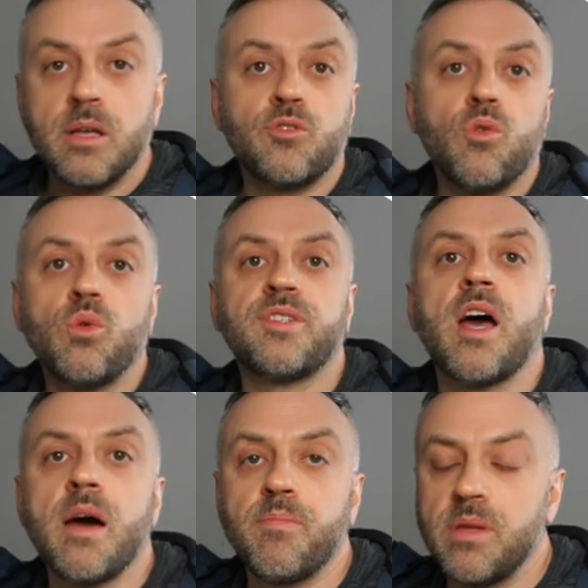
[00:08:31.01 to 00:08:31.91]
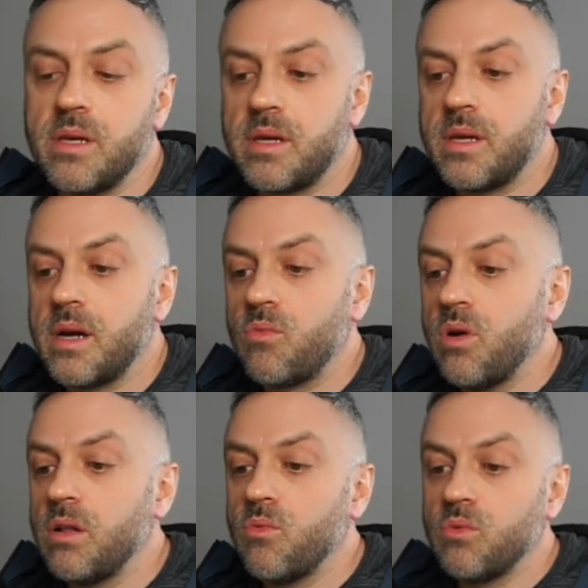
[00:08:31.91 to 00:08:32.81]
And so what's happening here?
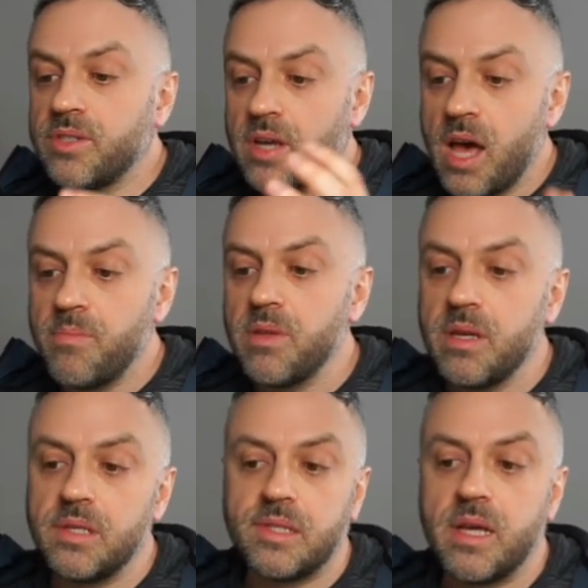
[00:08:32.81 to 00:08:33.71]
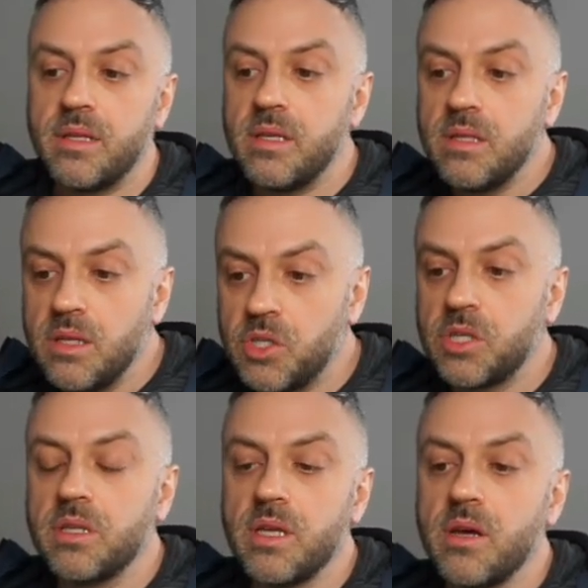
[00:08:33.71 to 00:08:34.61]
Well, what's happening is that
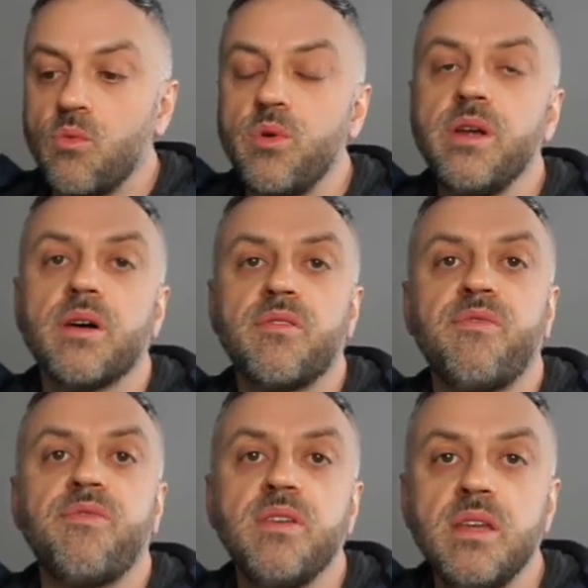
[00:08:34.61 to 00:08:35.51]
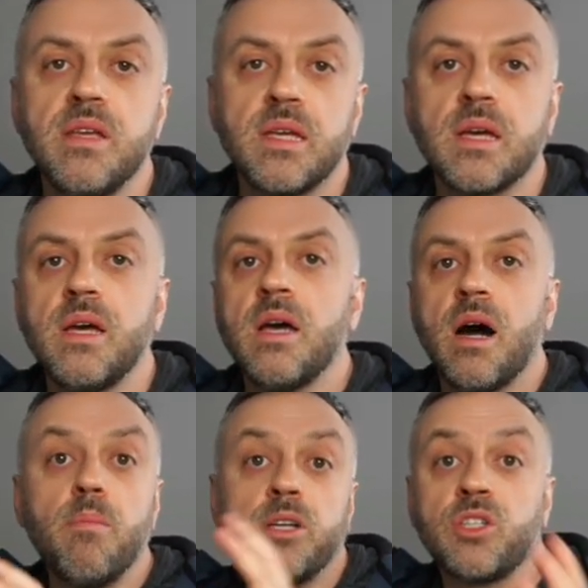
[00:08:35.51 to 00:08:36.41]
initially we are feeding
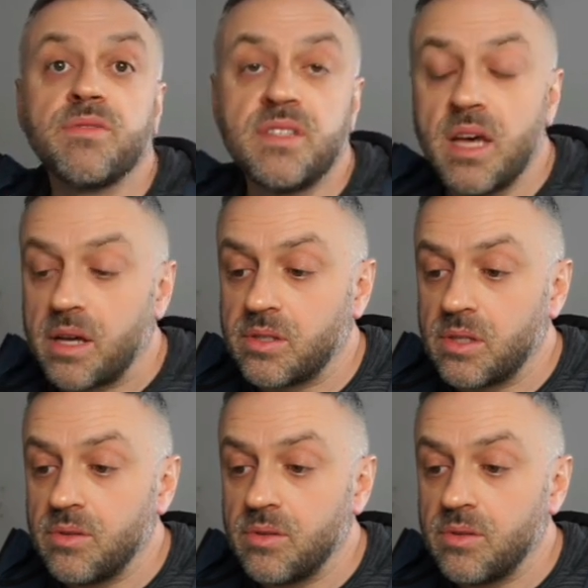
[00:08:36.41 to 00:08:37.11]
a bunch of text.